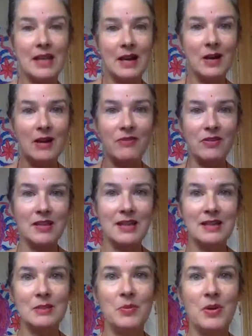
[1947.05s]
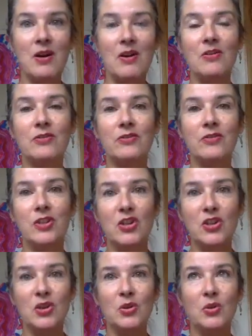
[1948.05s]
how everything is a part of
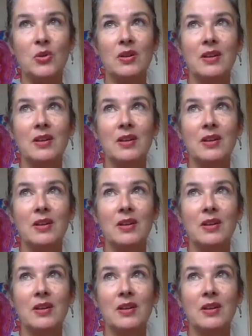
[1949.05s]
you.